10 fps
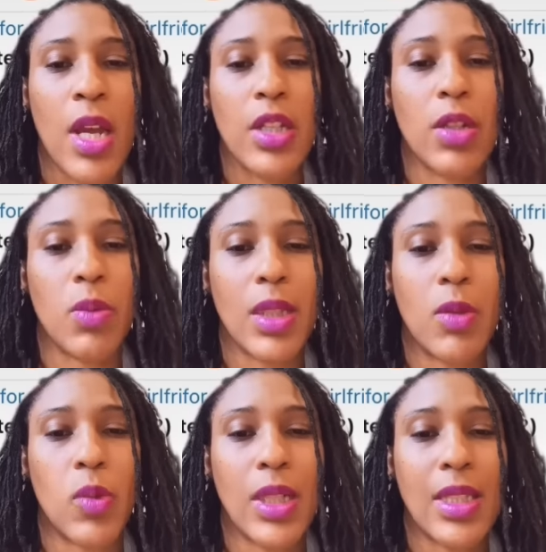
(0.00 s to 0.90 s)
She
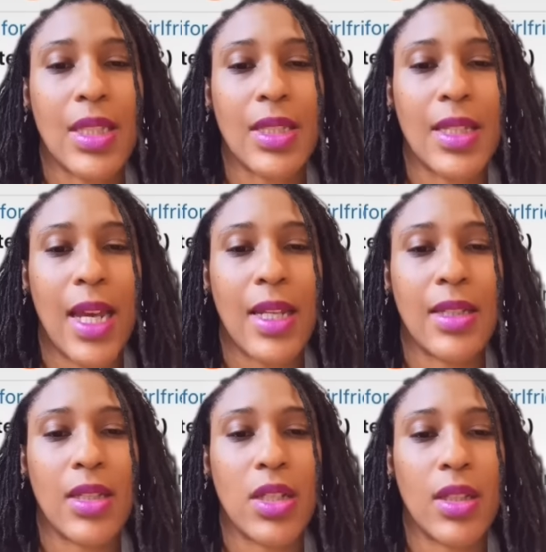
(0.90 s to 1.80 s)
really wanted to stay
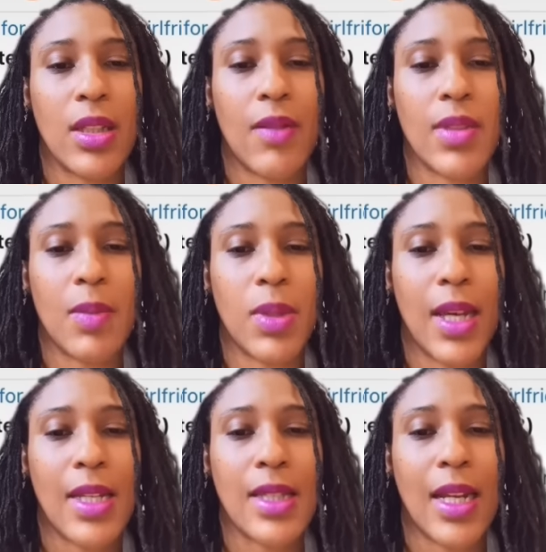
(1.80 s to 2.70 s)
since she loves the
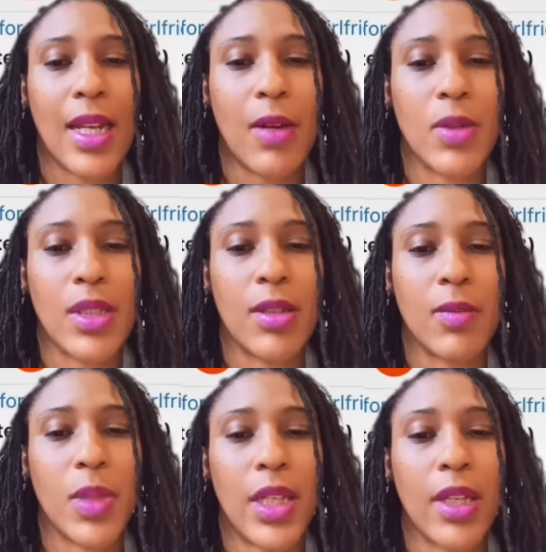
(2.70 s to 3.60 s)
place, and I would
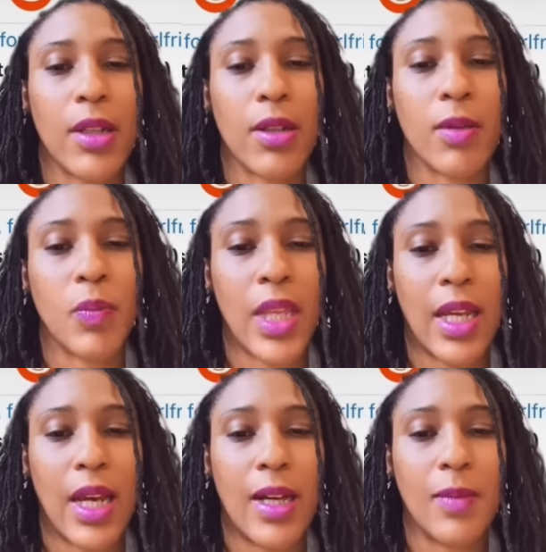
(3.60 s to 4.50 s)
still be here
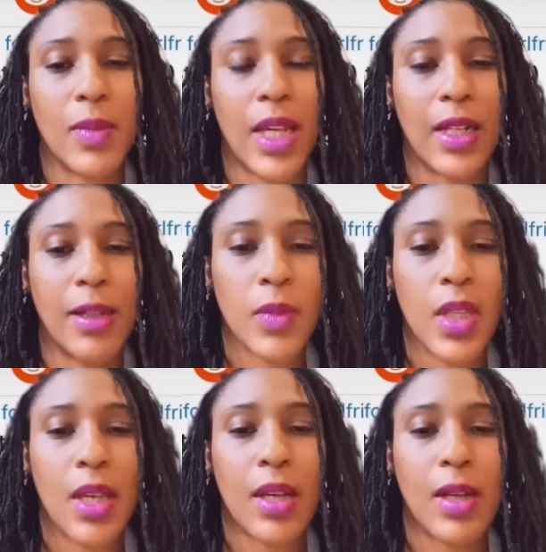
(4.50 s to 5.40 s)
um, in it.
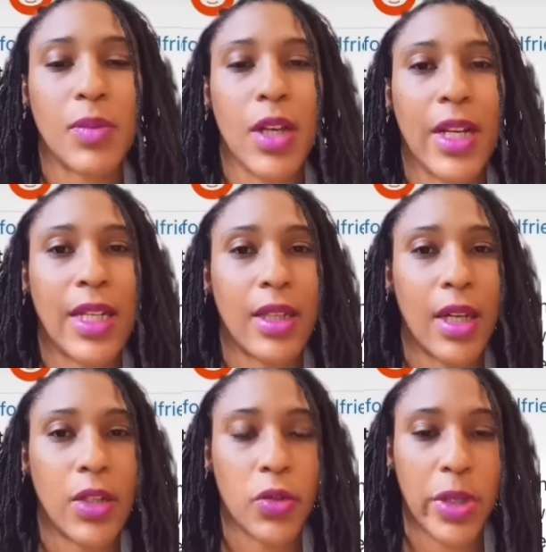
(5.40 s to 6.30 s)
I'm sorry, in the
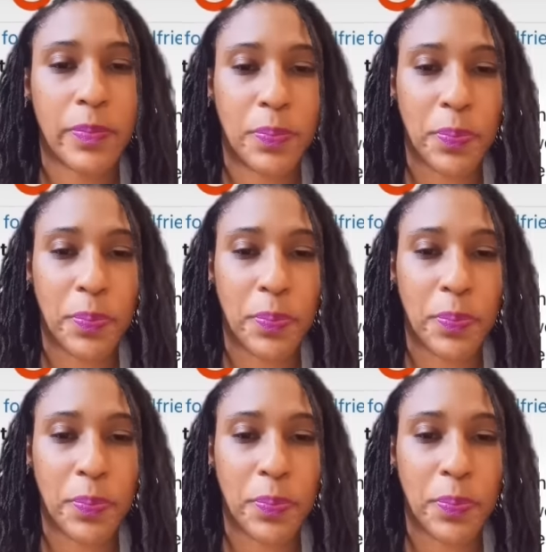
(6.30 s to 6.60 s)
country.